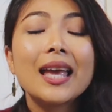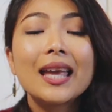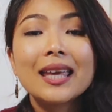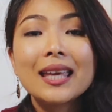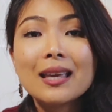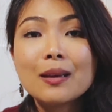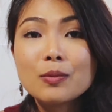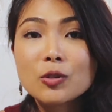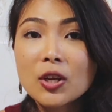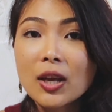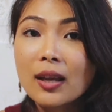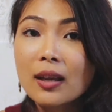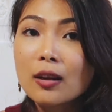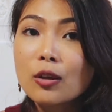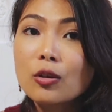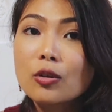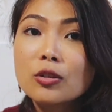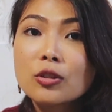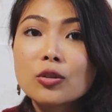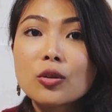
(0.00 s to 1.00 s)
Keep
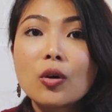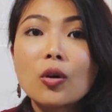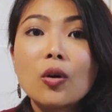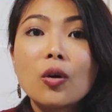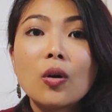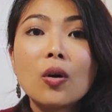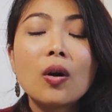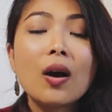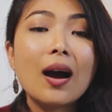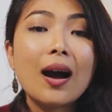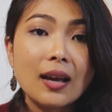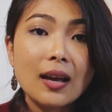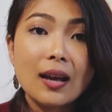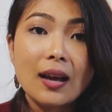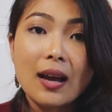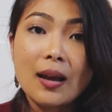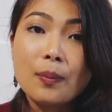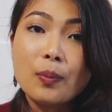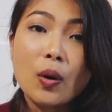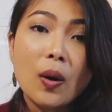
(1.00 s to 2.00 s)
checking your score.
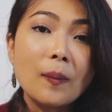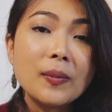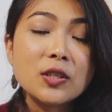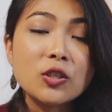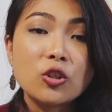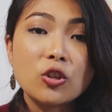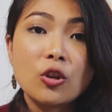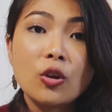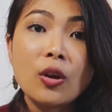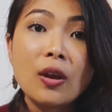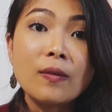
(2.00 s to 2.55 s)
I promise you,